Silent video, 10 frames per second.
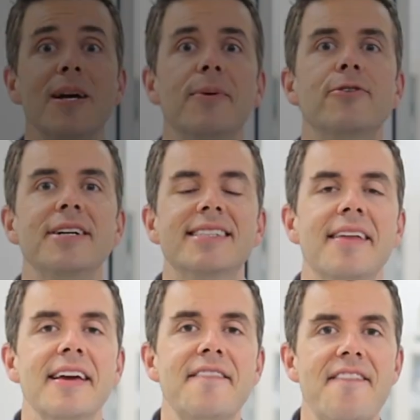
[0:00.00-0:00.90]
week we're doing
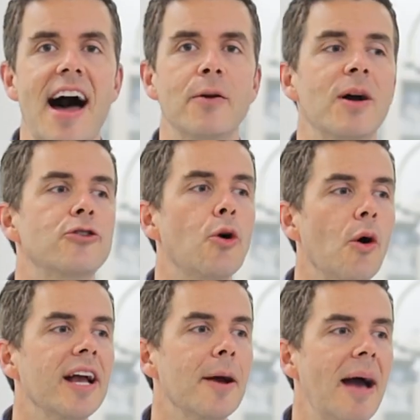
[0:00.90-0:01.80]
something fun. We're
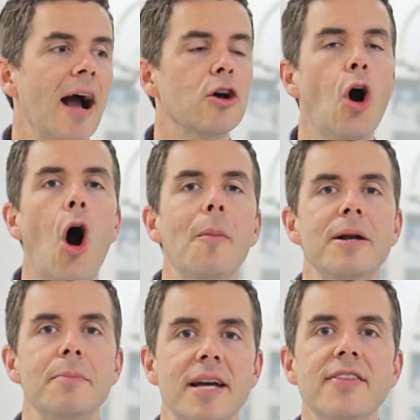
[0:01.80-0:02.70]
talking about
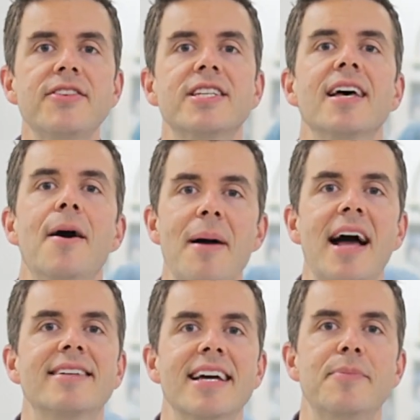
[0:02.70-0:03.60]
common myths
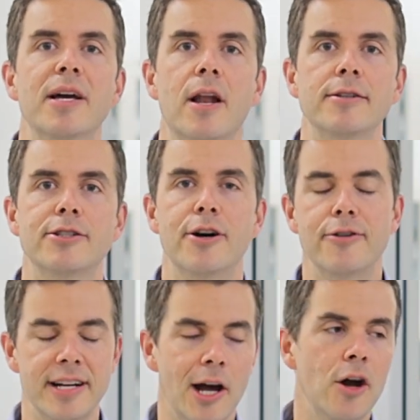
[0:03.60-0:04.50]
about TPLO
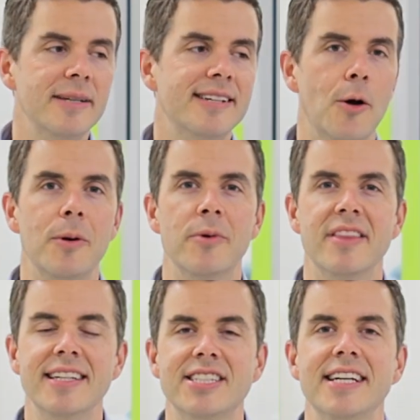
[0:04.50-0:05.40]
surgery. Naomi's helping with
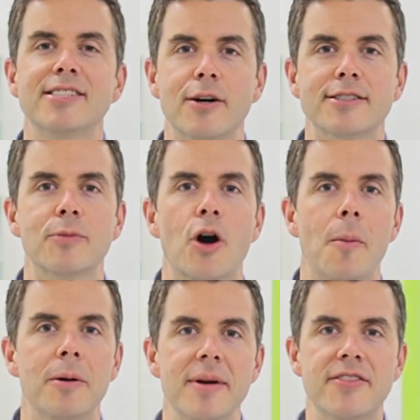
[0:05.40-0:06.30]
this. She's got some
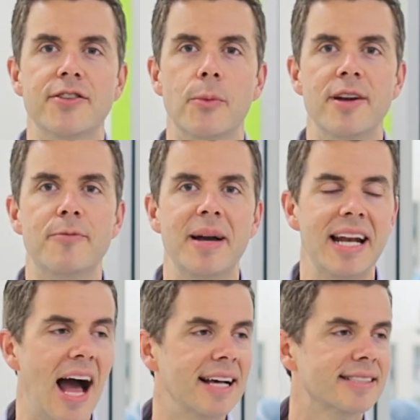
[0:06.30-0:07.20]
common myths that we've
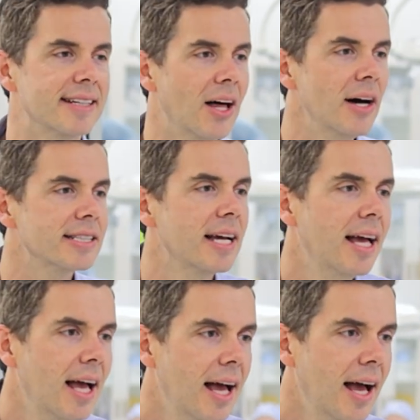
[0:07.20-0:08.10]
been asked a lot.
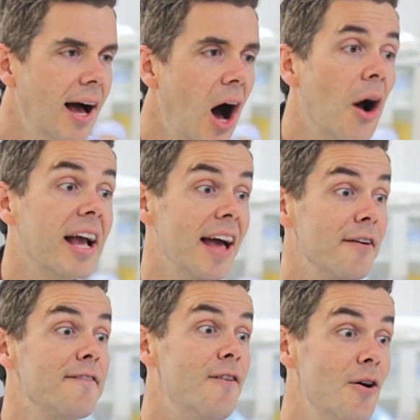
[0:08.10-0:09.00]
Okay,
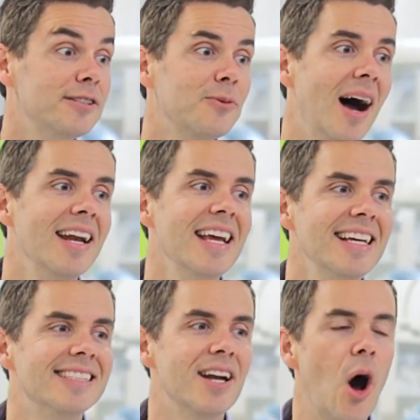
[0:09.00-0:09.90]
the first one
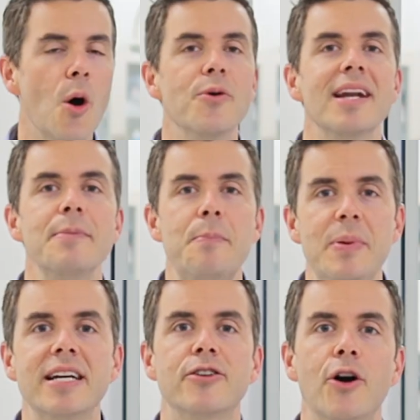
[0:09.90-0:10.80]
is that only
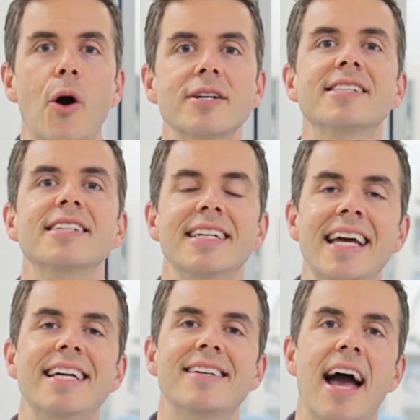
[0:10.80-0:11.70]
big dogs
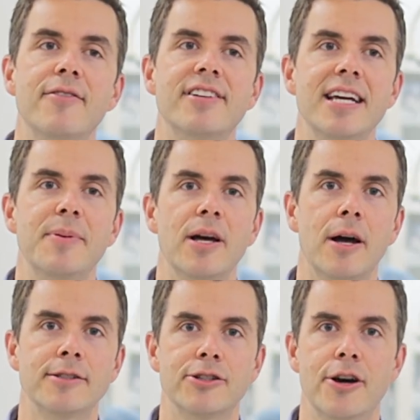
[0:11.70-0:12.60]
need to have
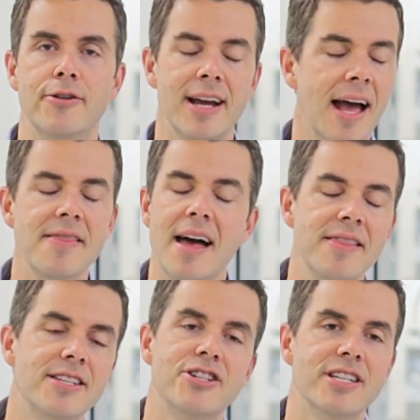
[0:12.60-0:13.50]
TPLO surgery,
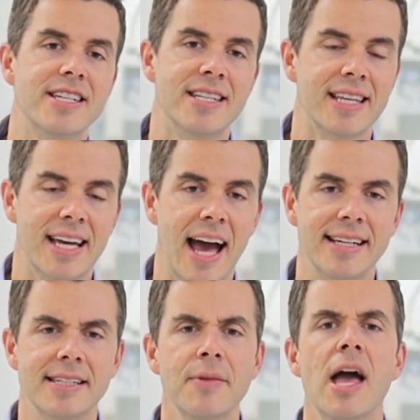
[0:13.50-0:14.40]
and this just isn't the
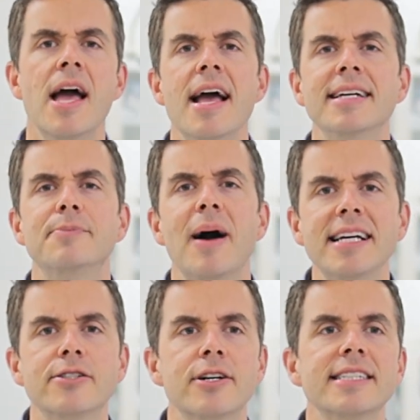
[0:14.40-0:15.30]
case. It's
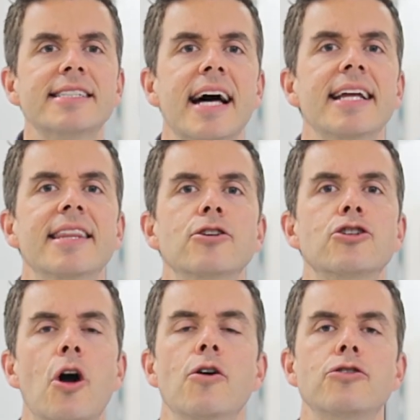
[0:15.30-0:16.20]
based on a study that
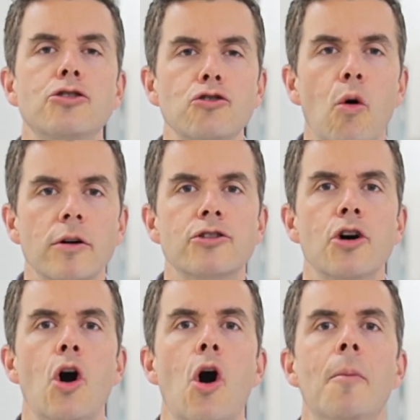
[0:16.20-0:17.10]
showed
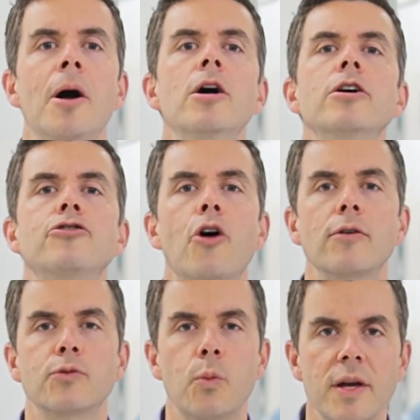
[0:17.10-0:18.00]
short-term
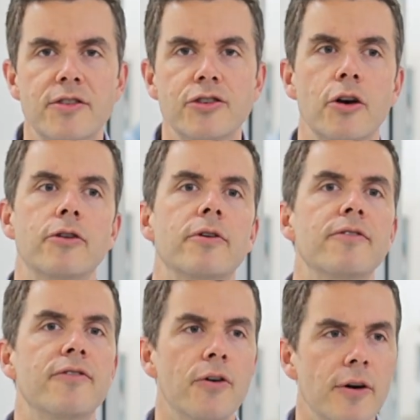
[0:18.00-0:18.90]
dogs with surgery
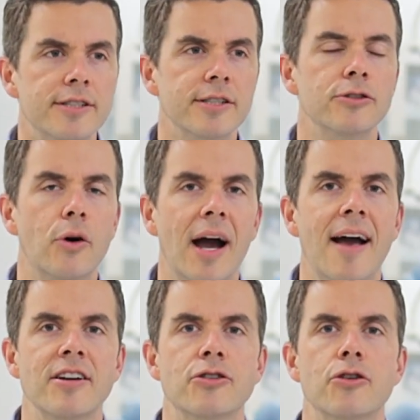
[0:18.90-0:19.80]
versus not
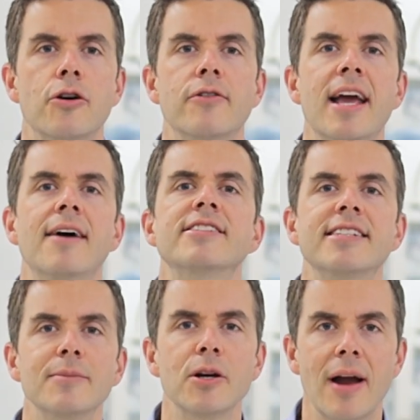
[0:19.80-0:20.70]
having surgery have
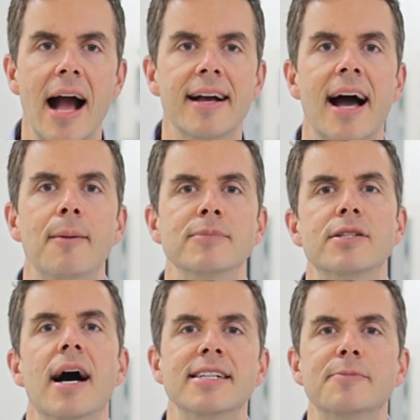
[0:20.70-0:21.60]
similar
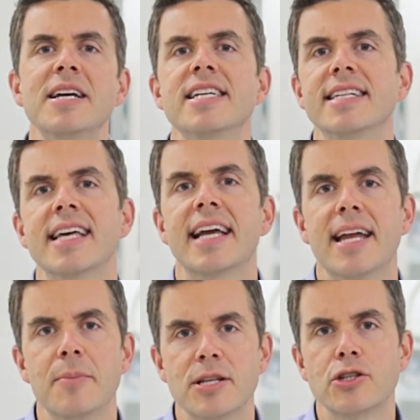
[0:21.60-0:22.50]
outcomes, especially as they
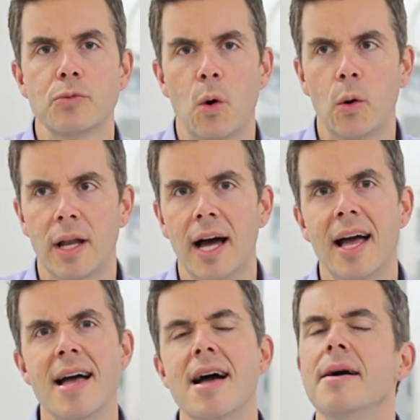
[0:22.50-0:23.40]
get a bit smaller.
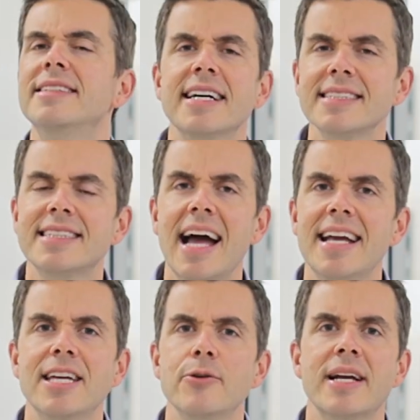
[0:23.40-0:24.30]
Doesn't
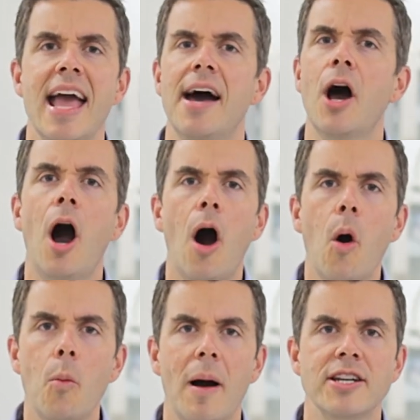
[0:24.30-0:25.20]
take into account a
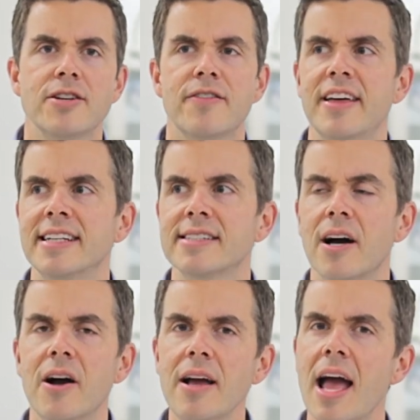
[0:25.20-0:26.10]
whole bunch of things
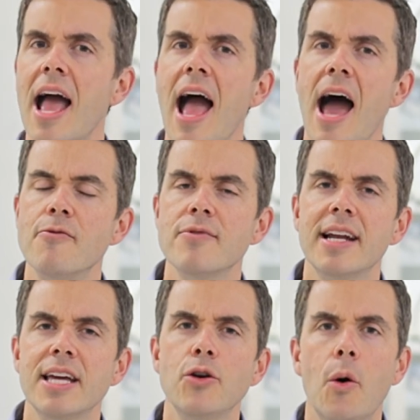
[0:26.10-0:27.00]
though, and
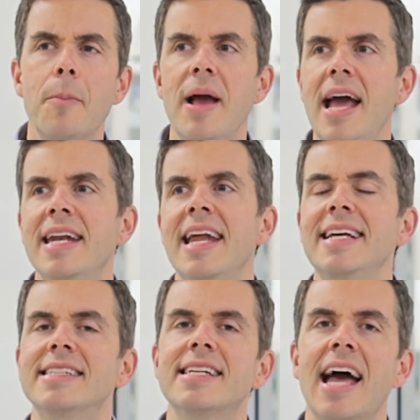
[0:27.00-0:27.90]
really your pet
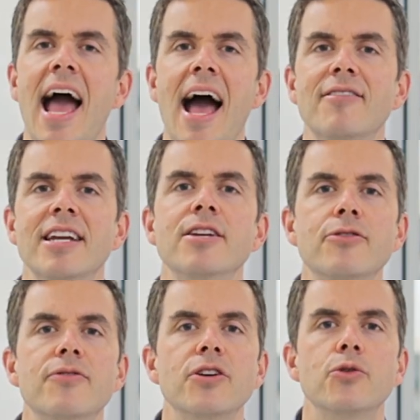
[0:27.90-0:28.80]
needs to have an
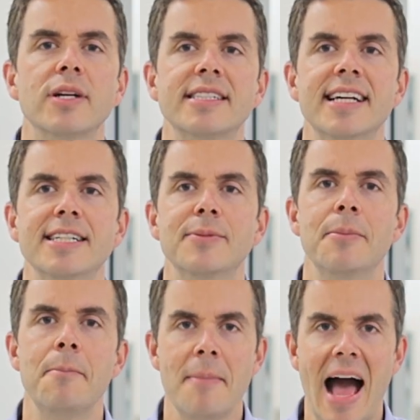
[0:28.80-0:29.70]
individual
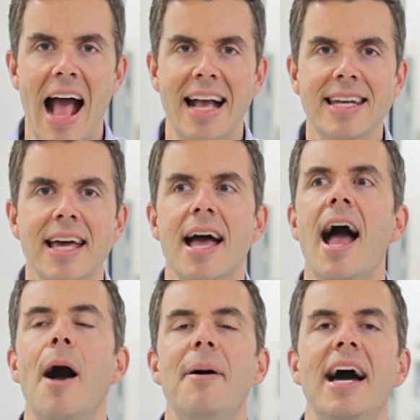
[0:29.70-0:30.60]
assessment made
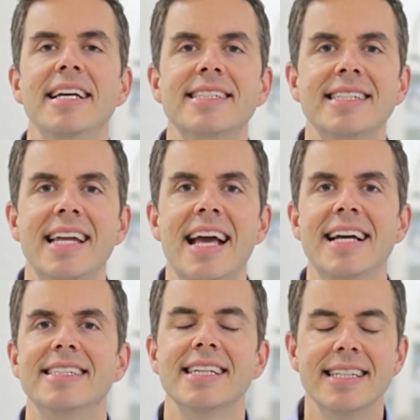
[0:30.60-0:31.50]
about its
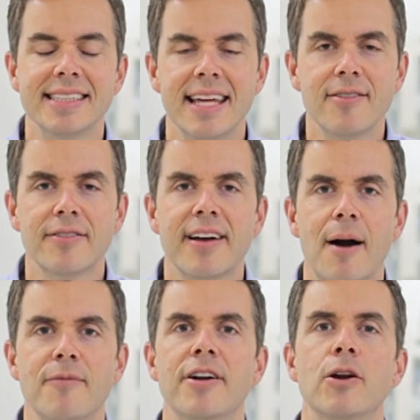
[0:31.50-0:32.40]
needs, its level of
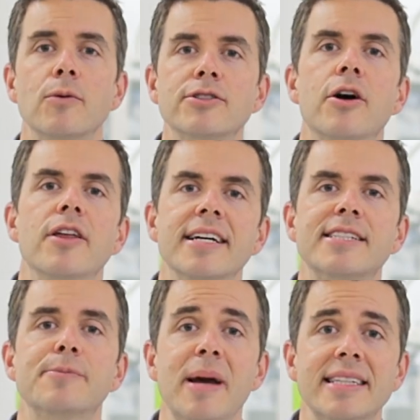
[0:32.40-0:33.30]
comfort, and also the
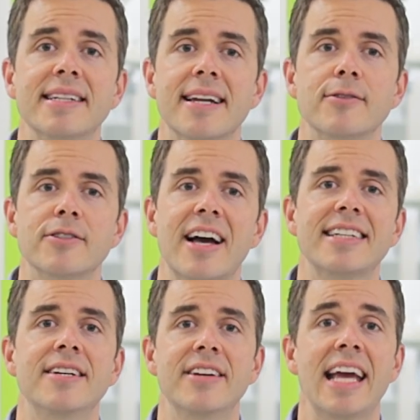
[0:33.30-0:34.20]
expected levels of
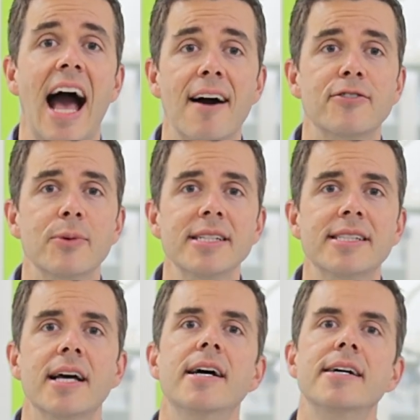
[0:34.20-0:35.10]
activity
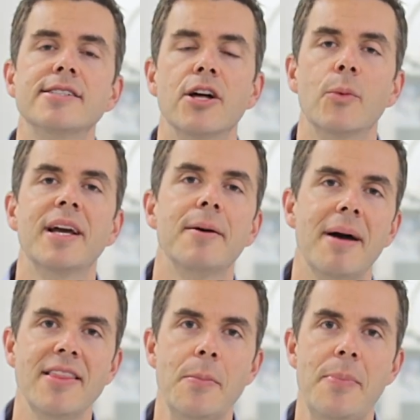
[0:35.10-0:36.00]
afterwards, so that we can
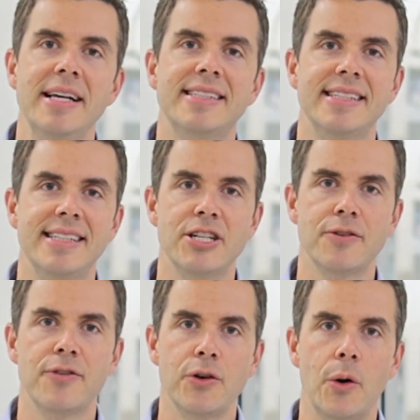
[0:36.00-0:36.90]
make the best
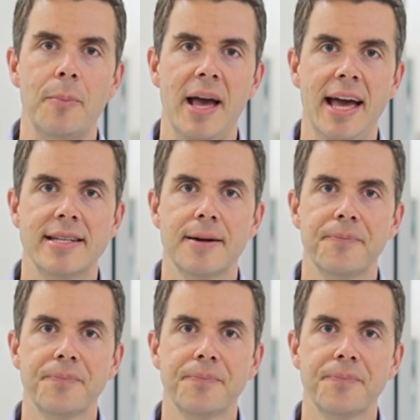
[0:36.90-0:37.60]
decision for your pet.